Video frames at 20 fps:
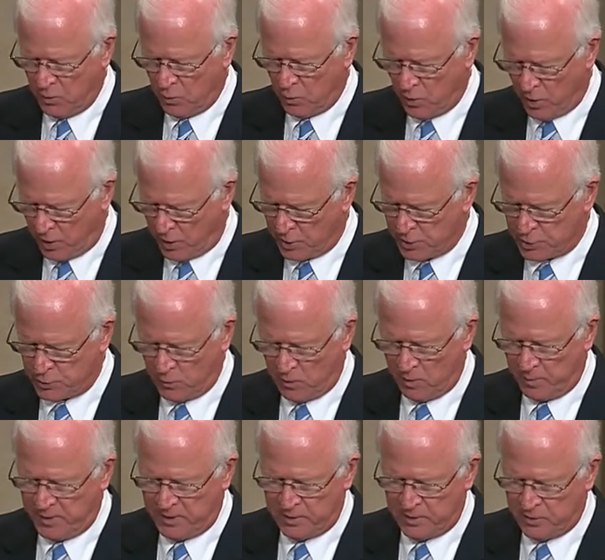workers
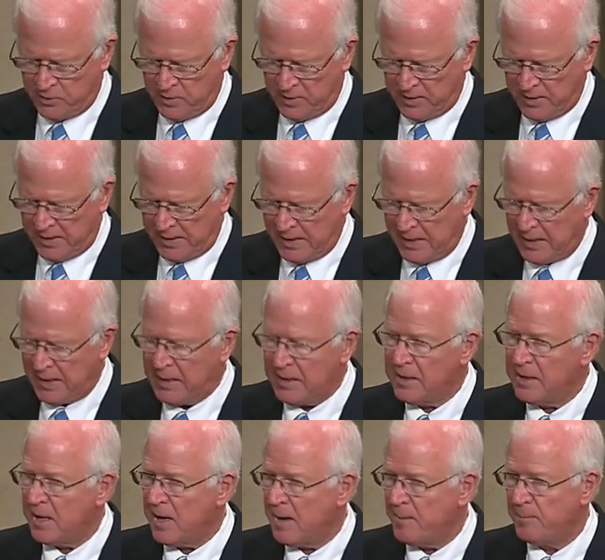will be doing any
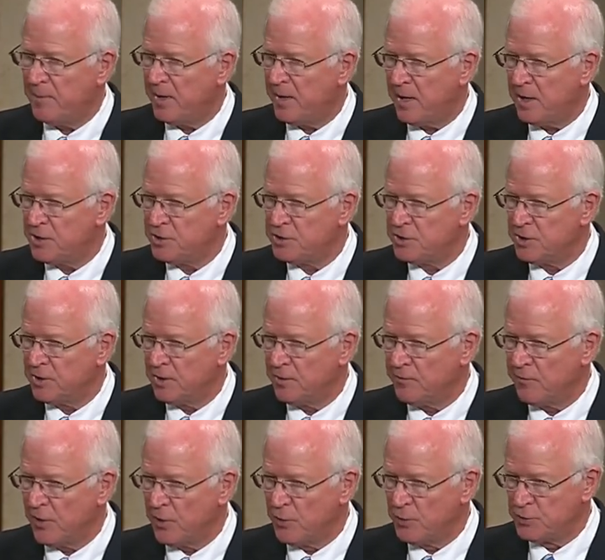combination
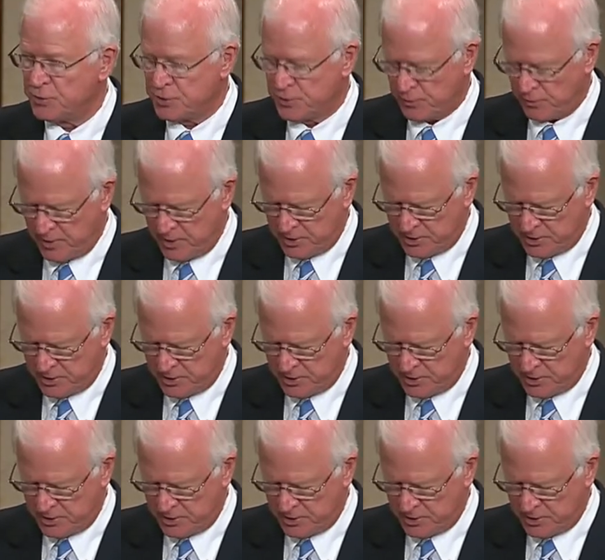of those 3